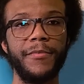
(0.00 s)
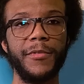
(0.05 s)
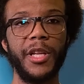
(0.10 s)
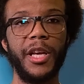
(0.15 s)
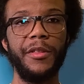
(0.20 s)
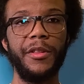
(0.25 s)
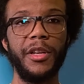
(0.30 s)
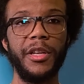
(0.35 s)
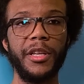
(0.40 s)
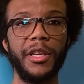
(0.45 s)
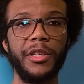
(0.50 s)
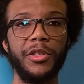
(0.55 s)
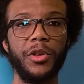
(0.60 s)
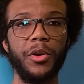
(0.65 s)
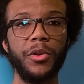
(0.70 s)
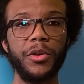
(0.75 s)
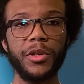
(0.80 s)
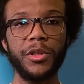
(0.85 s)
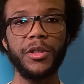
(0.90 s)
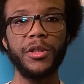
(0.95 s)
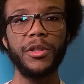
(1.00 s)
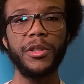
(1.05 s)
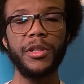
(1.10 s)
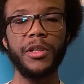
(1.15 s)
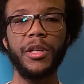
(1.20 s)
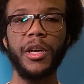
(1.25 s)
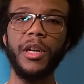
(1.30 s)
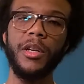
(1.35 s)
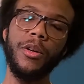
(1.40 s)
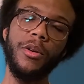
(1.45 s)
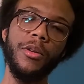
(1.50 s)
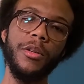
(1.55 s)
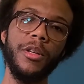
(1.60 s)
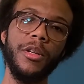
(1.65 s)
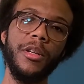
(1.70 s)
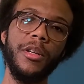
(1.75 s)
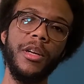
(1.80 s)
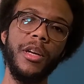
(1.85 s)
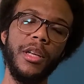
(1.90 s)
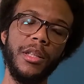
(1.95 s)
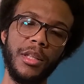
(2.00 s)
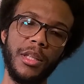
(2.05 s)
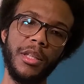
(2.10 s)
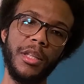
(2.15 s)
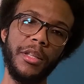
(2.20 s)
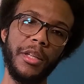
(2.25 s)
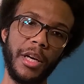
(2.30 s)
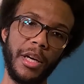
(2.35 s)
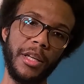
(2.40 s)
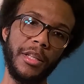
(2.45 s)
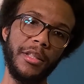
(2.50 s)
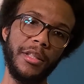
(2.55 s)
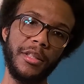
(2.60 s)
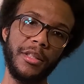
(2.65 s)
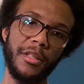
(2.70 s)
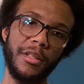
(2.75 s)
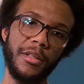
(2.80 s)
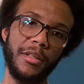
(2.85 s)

And then he gets older and older, and then he dies.